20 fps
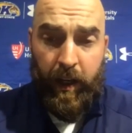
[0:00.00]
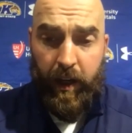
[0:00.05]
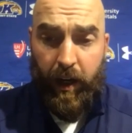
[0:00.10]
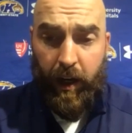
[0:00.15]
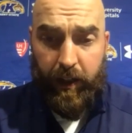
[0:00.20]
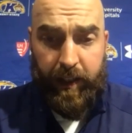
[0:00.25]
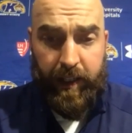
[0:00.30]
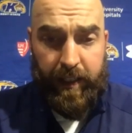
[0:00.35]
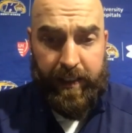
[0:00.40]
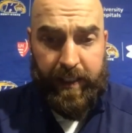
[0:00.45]

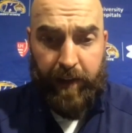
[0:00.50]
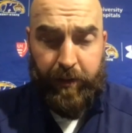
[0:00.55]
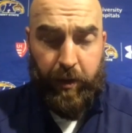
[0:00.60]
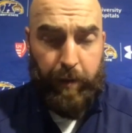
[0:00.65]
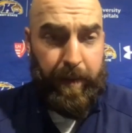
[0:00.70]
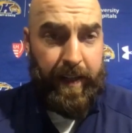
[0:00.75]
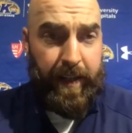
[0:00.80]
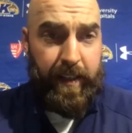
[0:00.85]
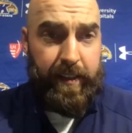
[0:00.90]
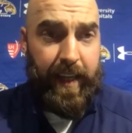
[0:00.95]
Our kids have
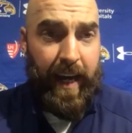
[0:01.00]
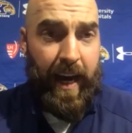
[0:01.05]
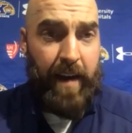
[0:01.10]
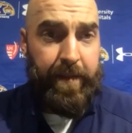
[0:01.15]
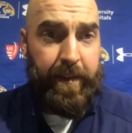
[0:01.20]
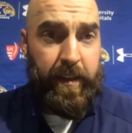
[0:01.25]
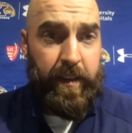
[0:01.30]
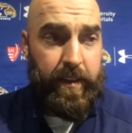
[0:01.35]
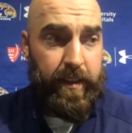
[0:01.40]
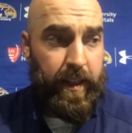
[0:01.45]
tremendous
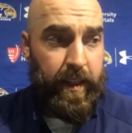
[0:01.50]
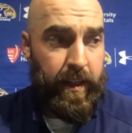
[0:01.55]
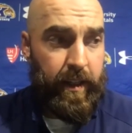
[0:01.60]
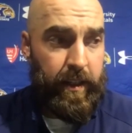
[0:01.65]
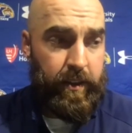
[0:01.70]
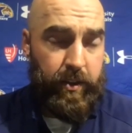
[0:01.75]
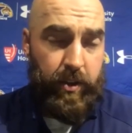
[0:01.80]
confidence in it.